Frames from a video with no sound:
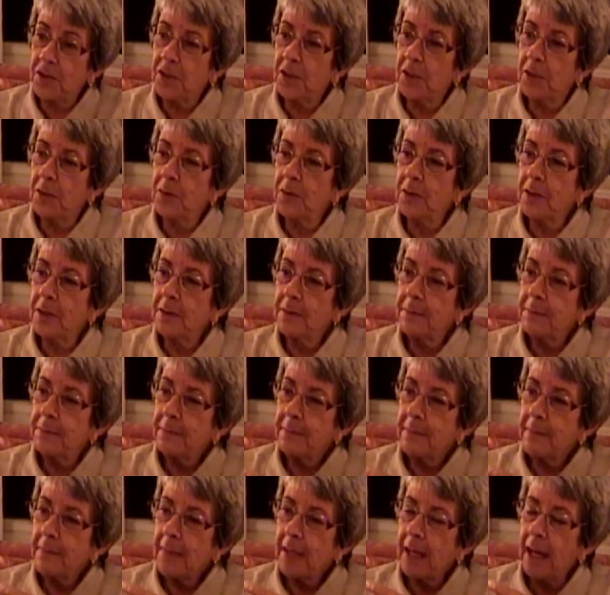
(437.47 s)
children.
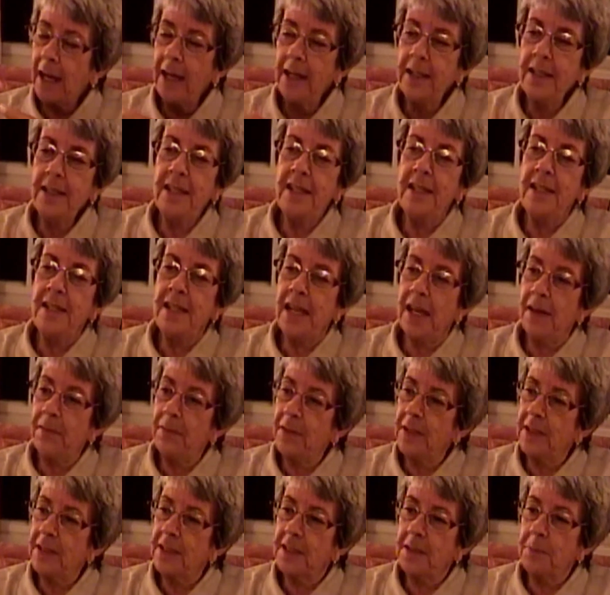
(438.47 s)
I
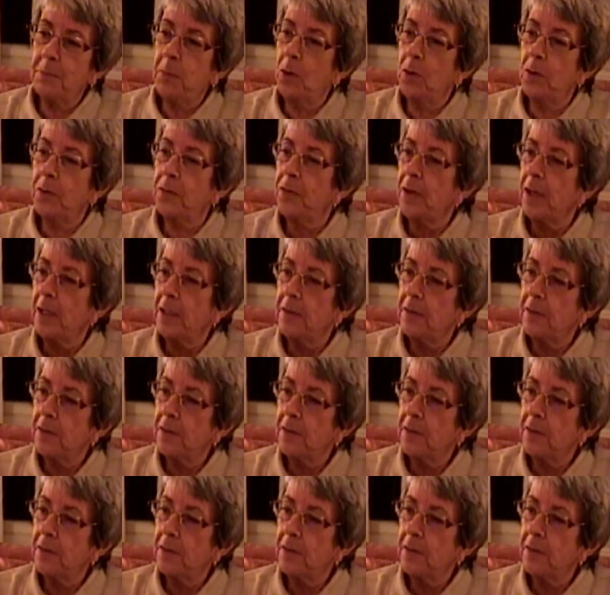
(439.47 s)
never spoke French.